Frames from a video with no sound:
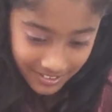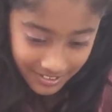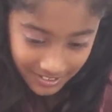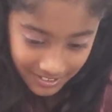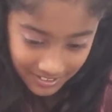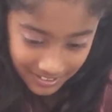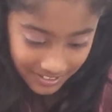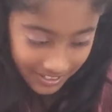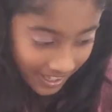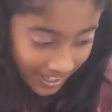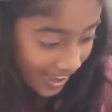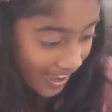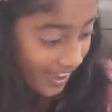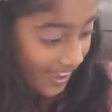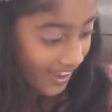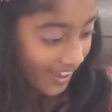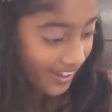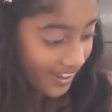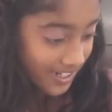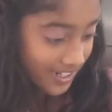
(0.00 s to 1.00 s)

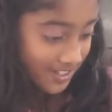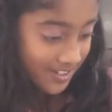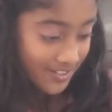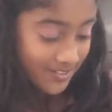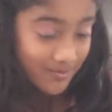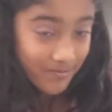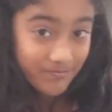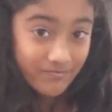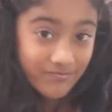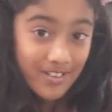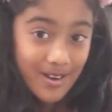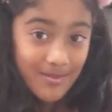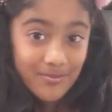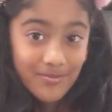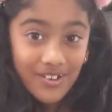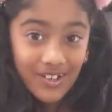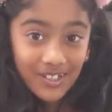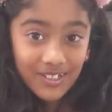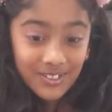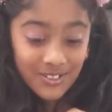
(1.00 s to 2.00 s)
Okay,
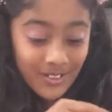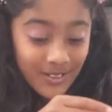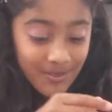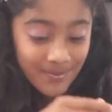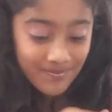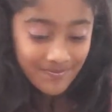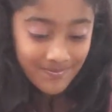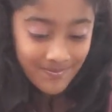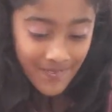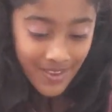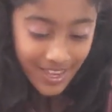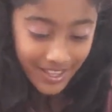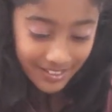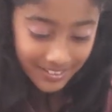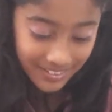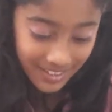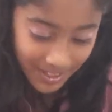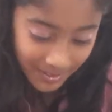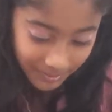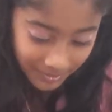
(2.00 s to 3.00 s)
one more
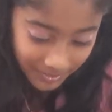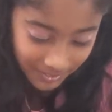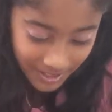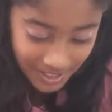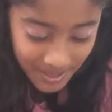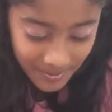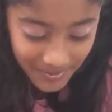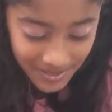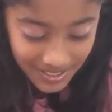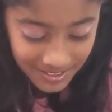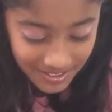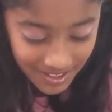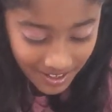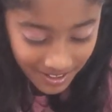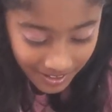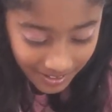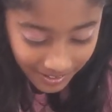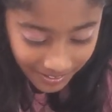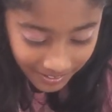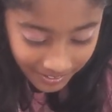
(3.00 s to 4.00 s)
toothpick, then we're gonna be
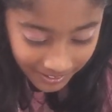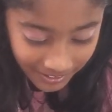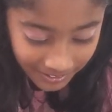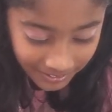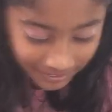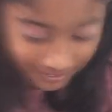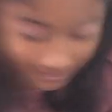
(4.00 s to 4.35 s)
done.